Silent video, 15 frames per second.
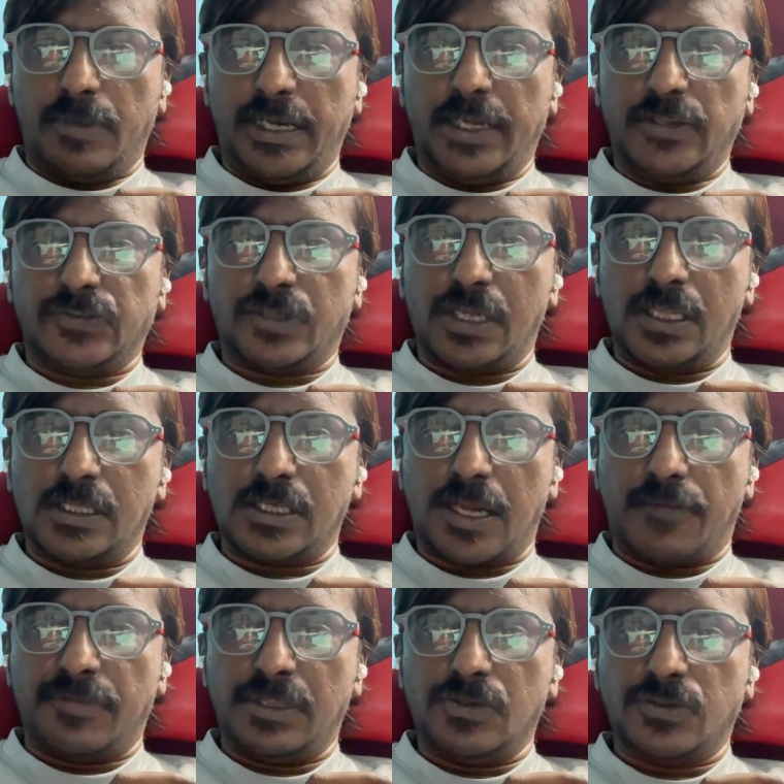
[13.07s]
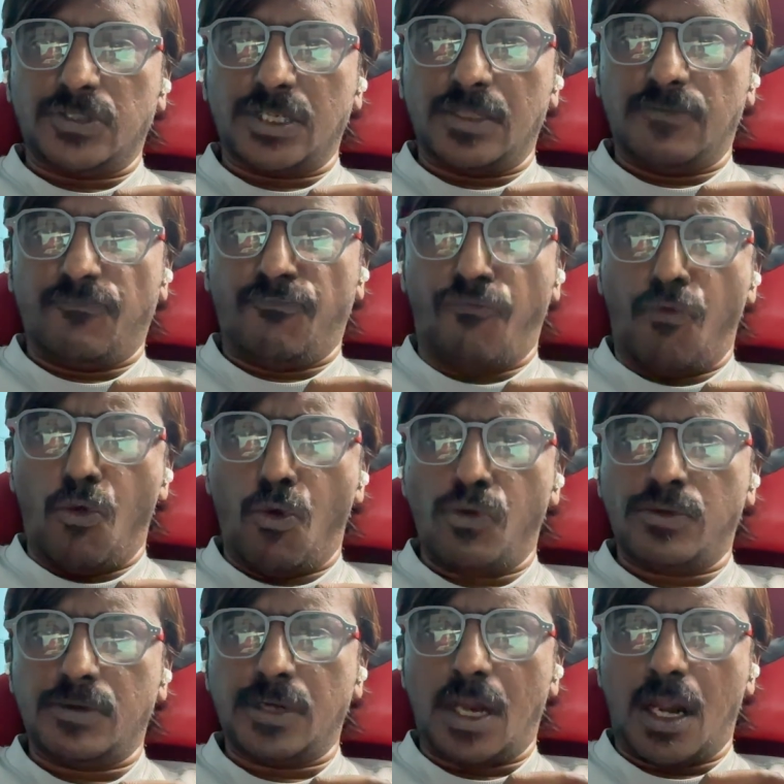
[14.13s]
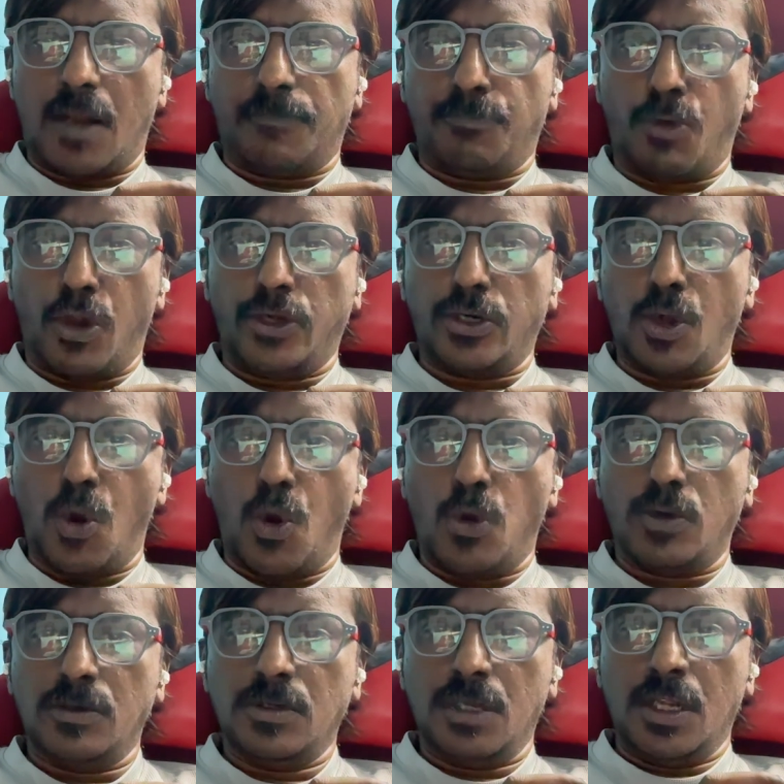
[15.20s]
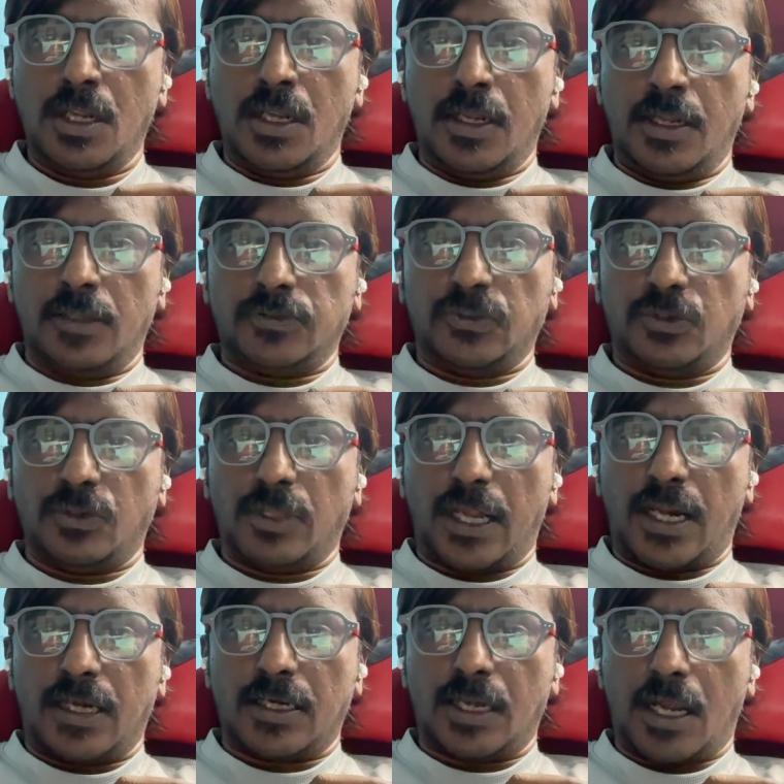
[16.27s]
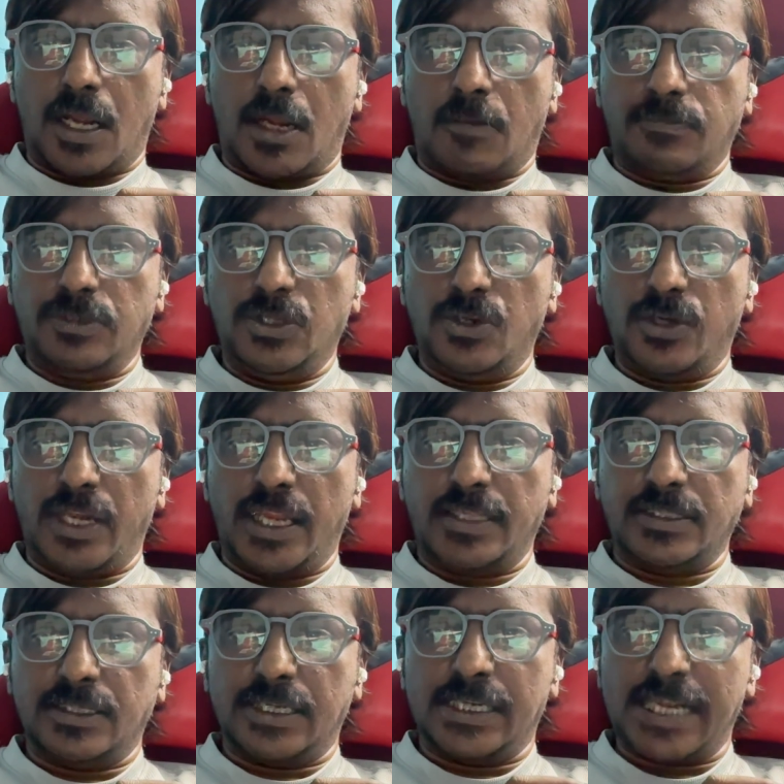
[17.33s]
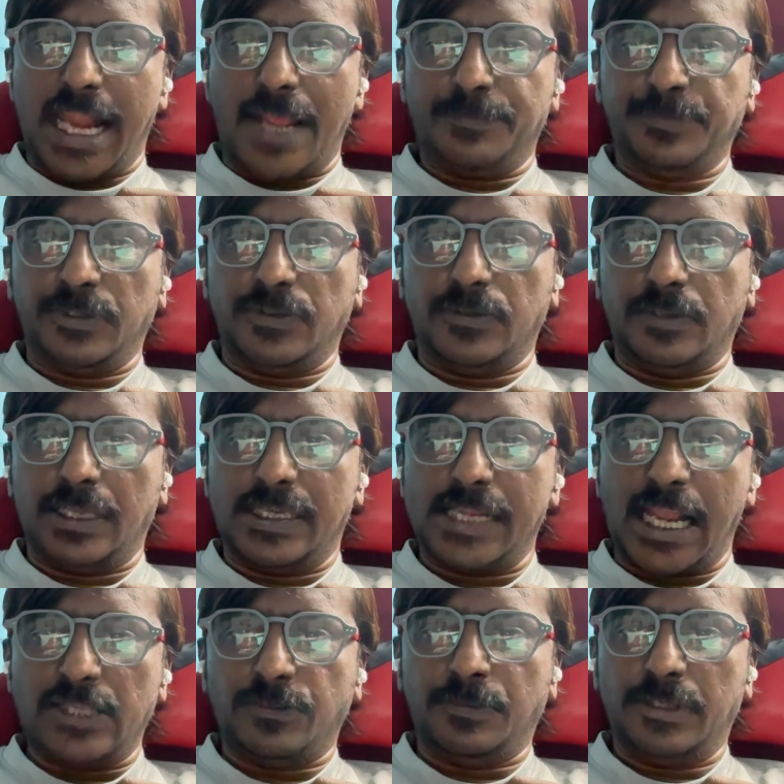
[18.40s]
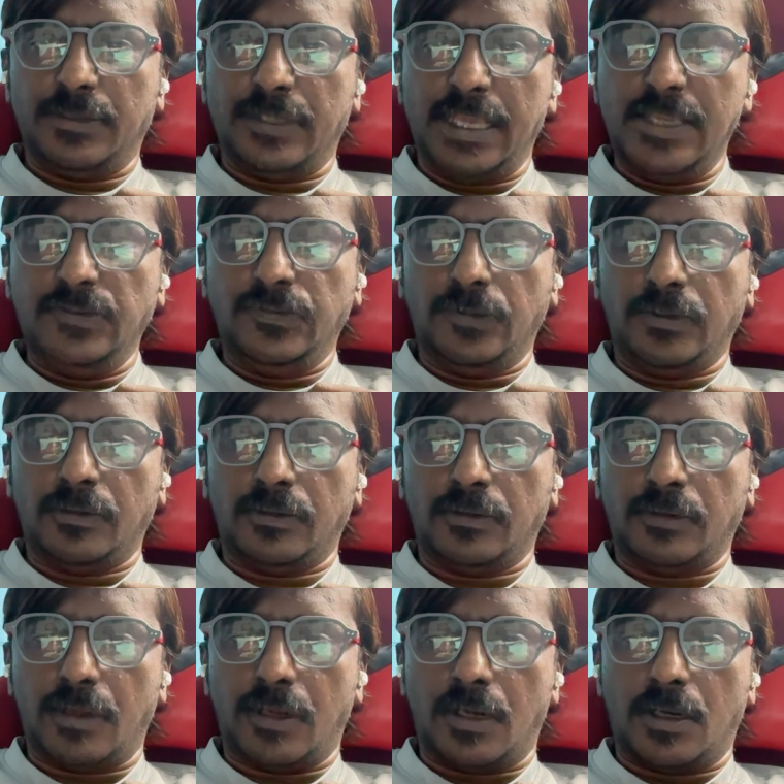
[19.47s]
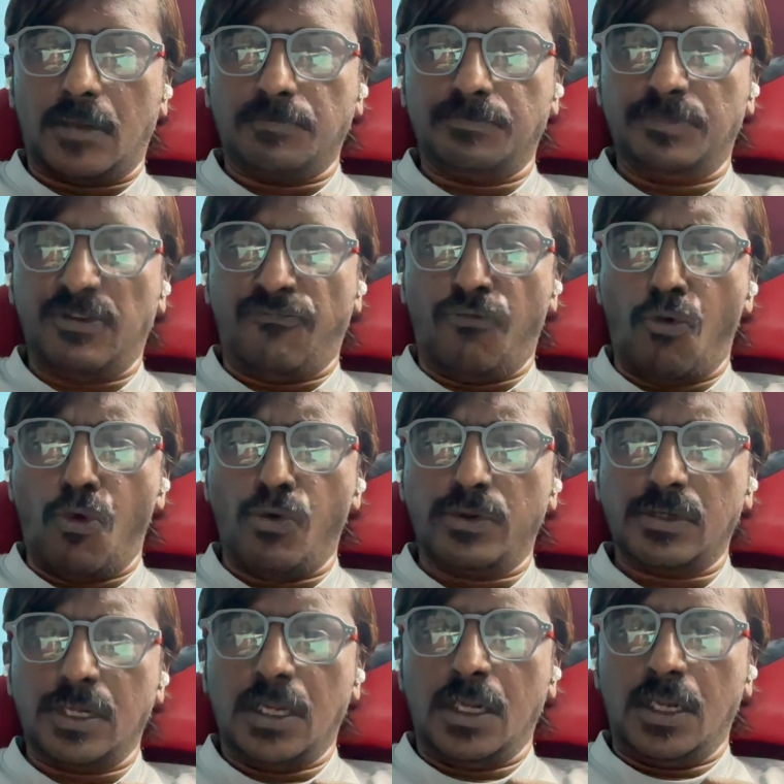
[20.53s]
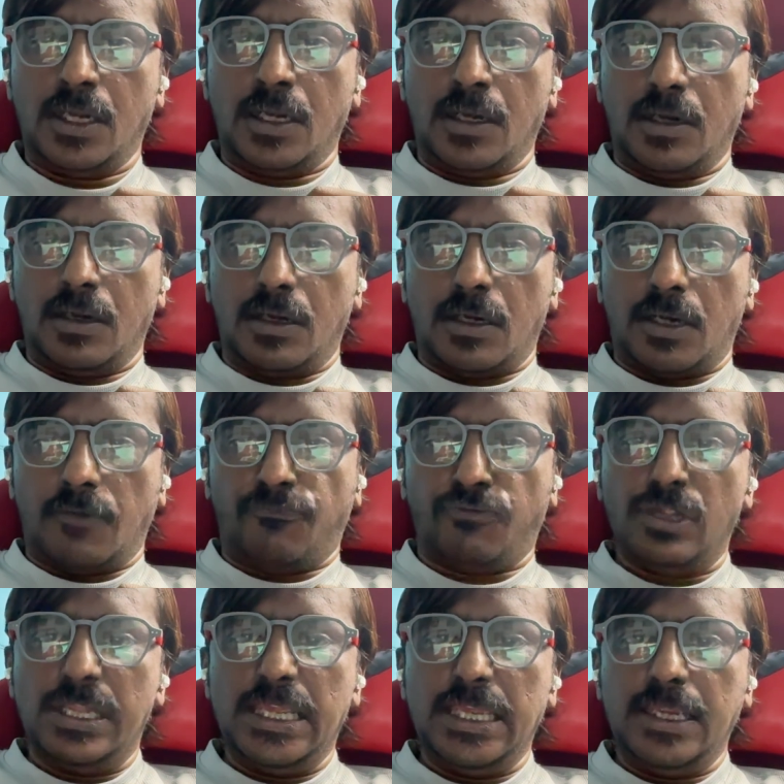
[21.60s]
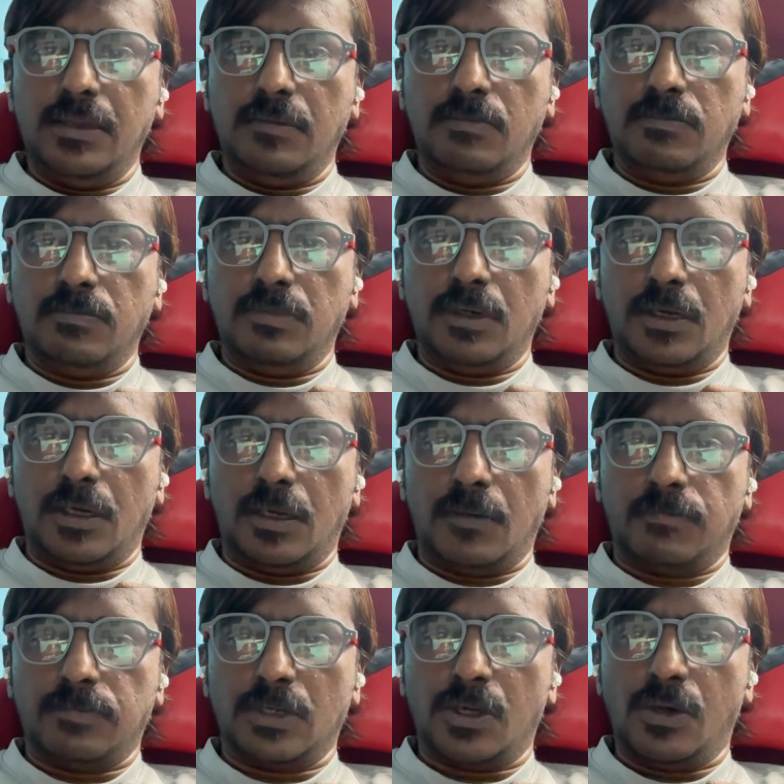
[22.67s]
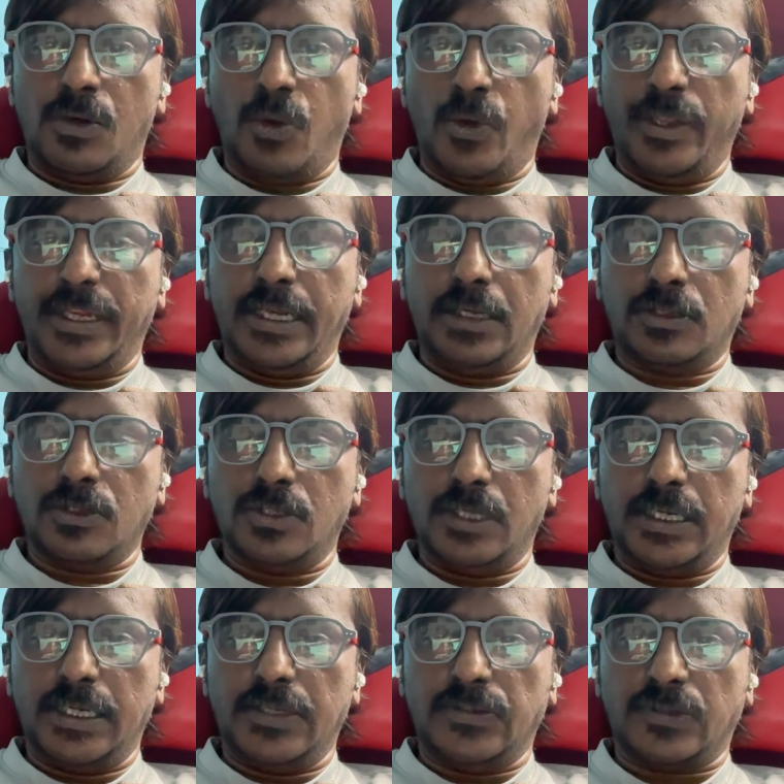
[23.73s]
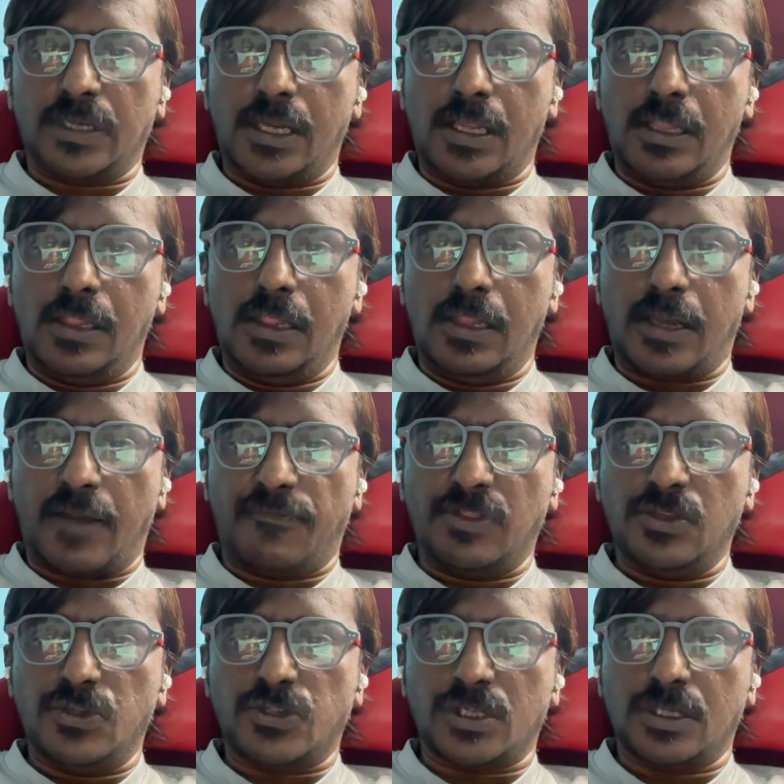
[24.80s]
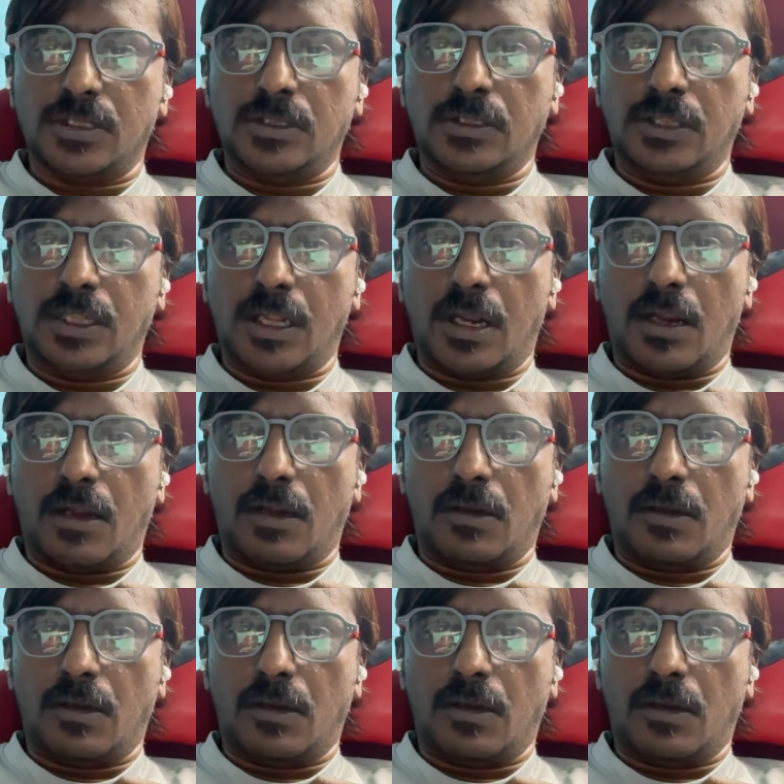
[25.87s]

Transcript: Industrial Revolution 4.0 so that you can grasp the things before fully going into the Industrial Revolution